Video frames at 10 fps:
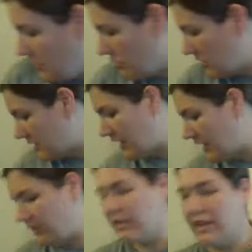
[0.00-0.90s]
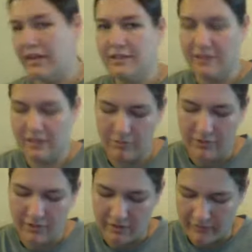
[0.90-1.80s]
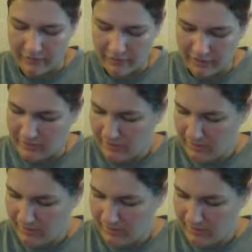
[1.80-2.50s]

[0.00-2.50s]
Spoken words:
you can tell that it's a completely different color.